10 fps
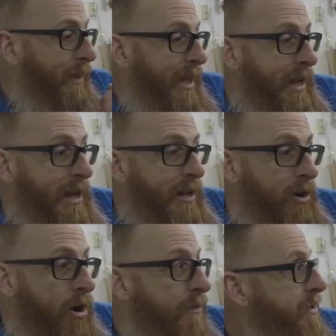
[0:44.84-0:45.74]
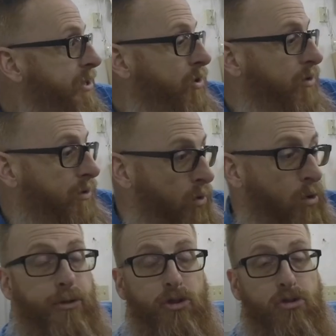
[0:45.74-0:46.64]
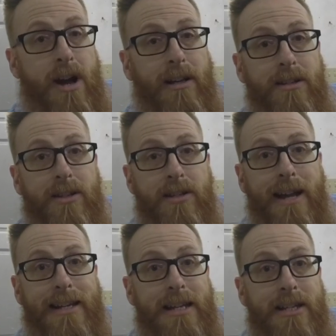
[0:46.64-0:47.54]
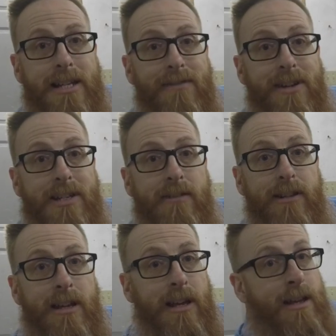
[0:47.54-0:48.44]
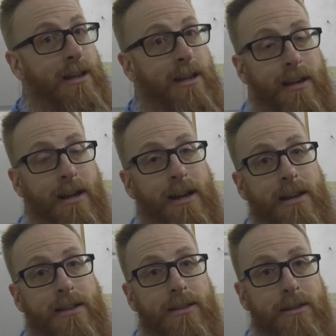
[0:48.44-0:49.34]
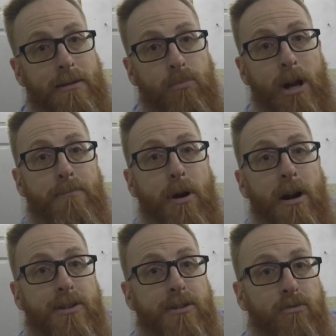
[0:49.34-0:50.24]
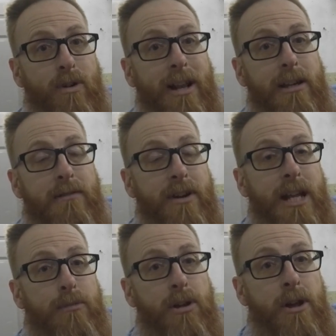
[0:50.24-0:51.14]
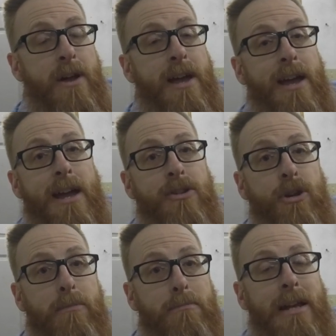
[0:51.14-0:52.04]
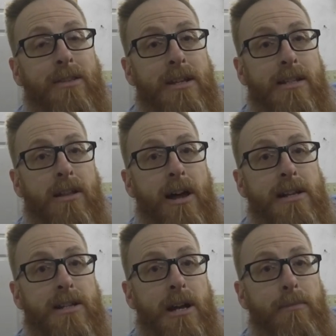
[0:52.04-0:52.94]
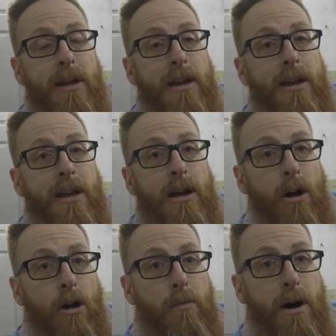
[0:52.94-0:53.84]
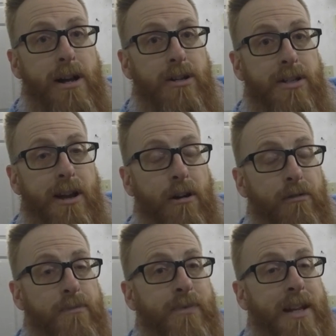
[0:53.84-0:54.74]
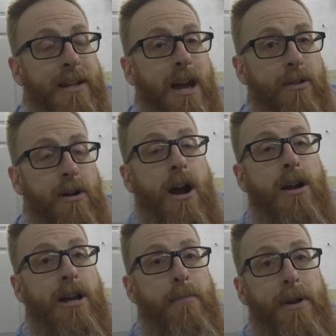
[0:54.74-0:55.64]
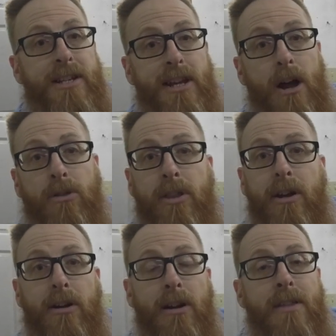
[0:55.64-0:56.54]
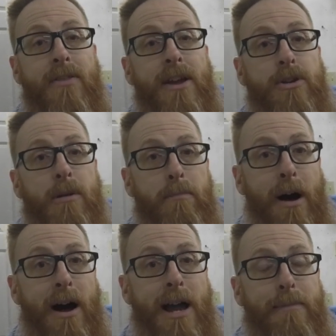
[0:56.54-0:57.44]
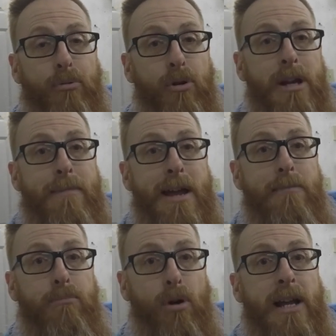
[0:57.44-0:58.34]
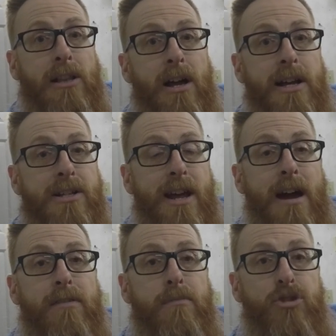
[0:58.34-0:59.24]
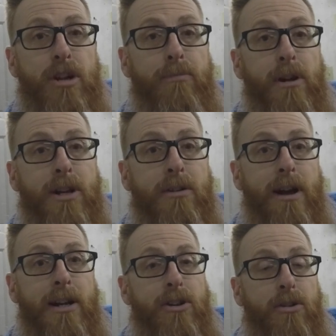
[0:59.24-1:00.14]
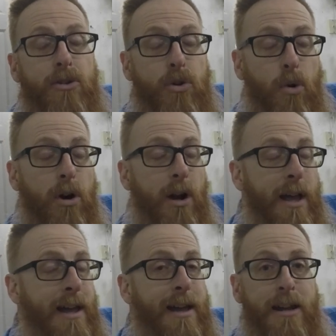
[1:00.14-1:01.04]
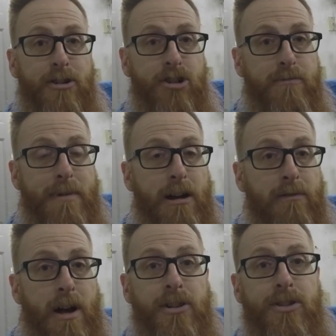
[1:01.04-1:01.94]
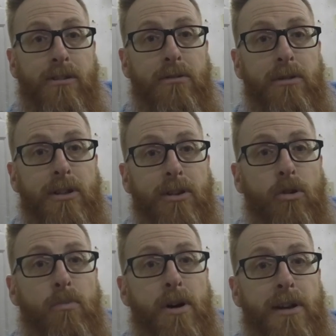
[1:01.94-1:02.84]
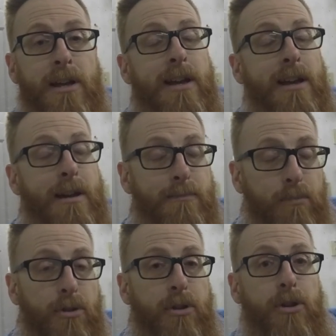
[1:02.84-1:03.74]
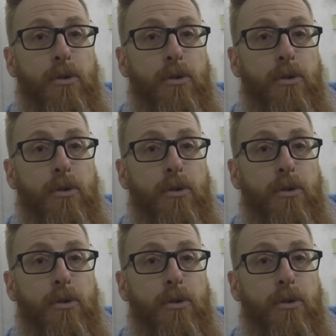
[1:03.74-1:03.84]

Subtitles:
And on this old truck, this 1977, the brake parts are readily available and you can make these lines up all by yourself. Now there are companies out there that you can buy pre-made brake lines and have them ship right direct to your door, and it's just a matter of unscrewing the old one and putting the new